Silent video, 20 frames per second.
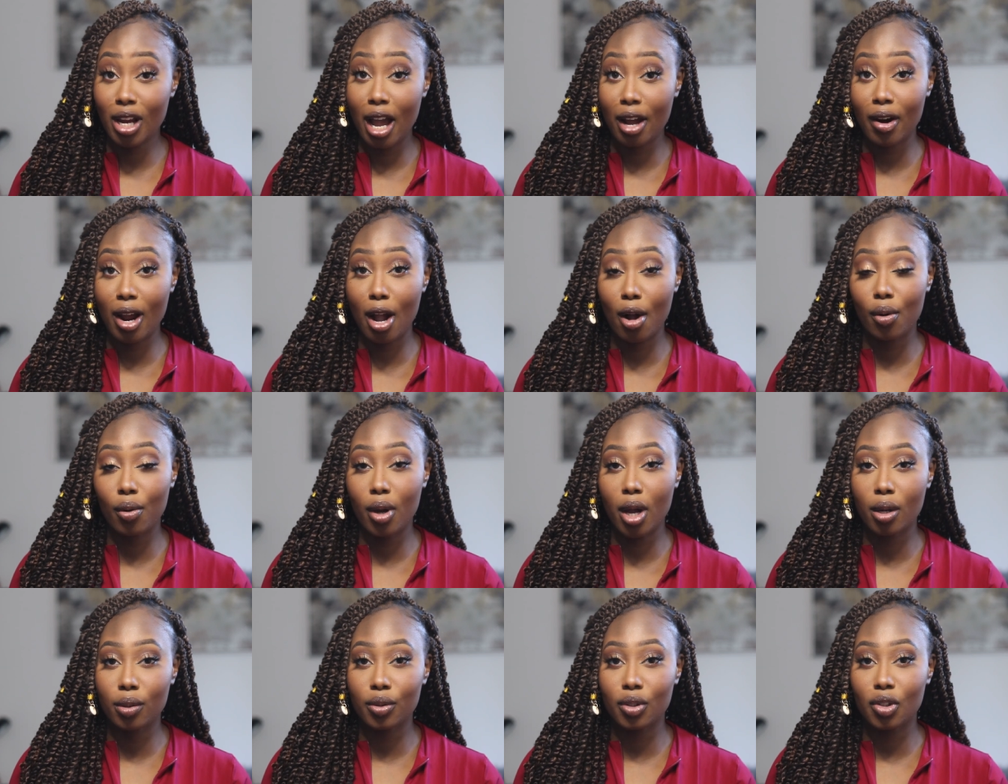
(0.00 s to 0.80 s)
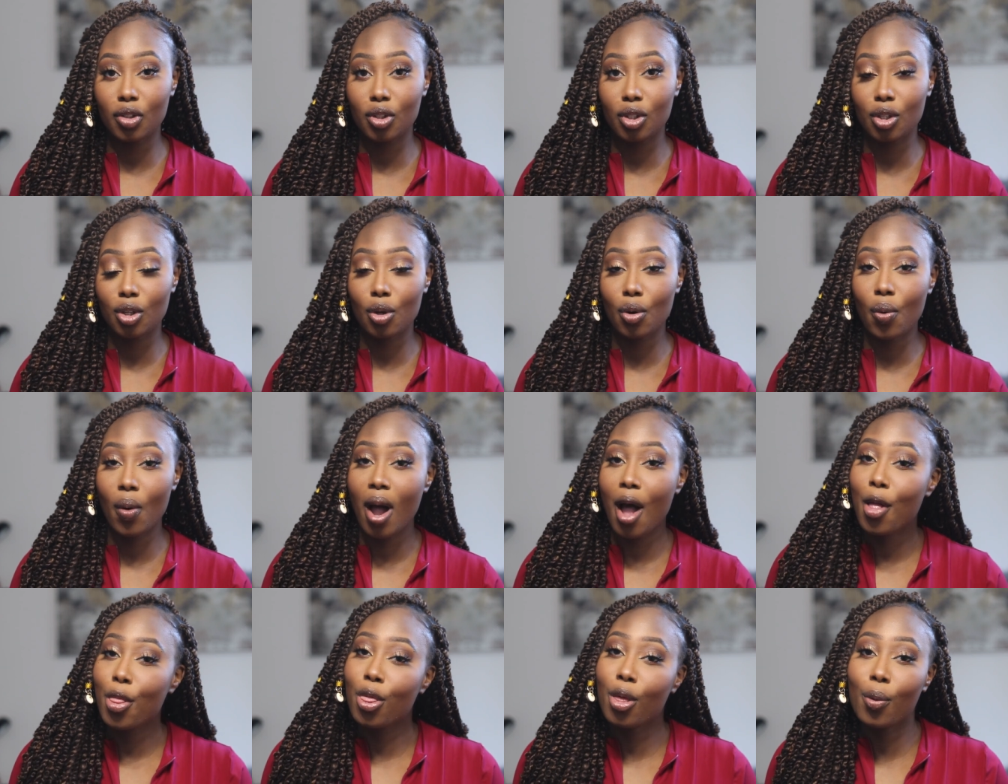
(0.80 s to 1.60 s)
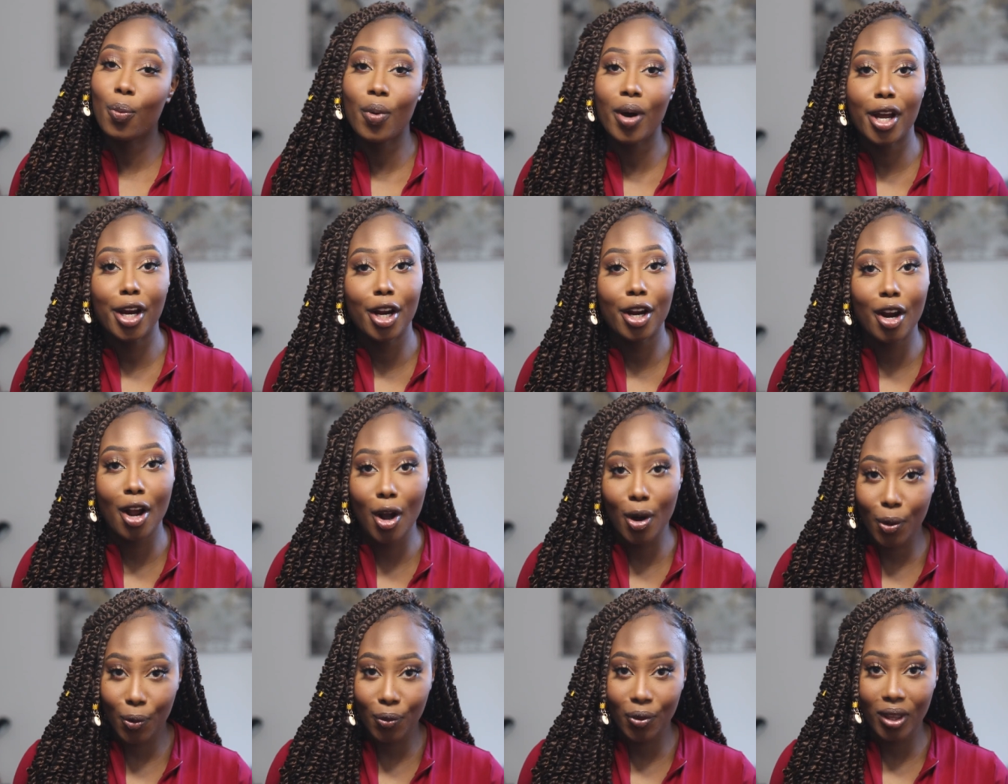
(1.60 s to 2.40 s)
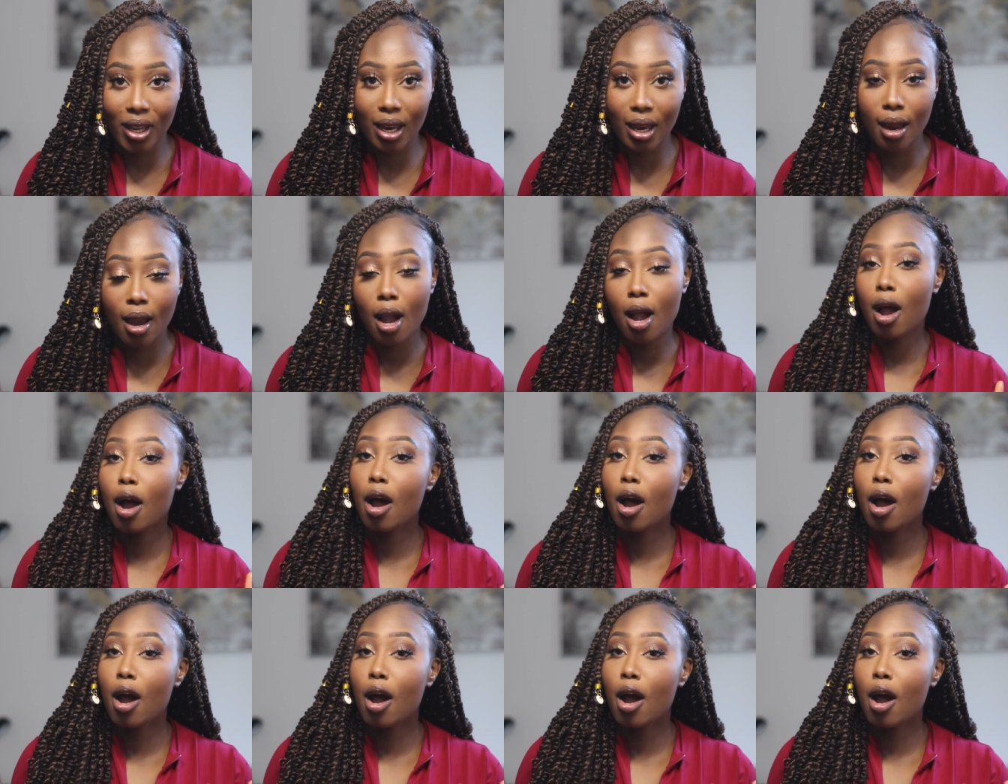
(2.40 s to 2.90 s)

shout out goes to the one and only